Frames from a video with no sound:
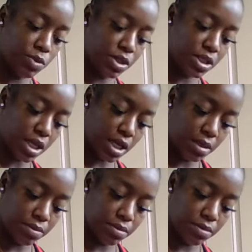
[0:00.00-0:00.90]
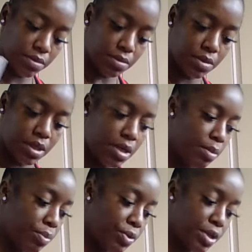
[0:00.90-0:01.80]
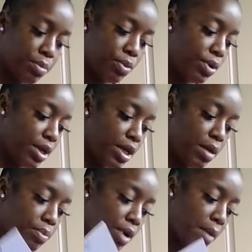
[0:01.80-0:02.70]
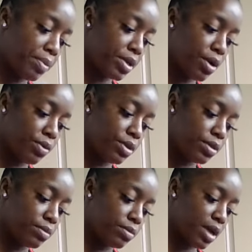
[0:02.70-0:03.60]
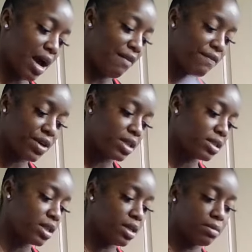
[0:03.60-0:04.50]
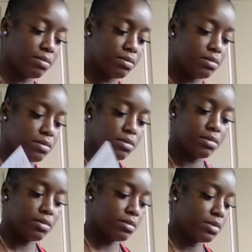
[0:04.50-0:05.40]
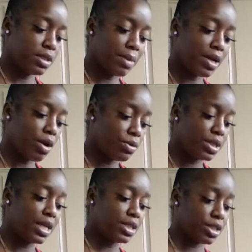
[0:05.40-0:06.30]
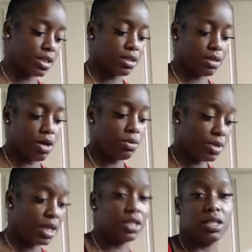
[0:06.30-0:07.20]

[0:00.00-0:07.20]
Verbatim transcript: more time pretty boy, and property owner. I fucked up. Somebody owning that shit. Own that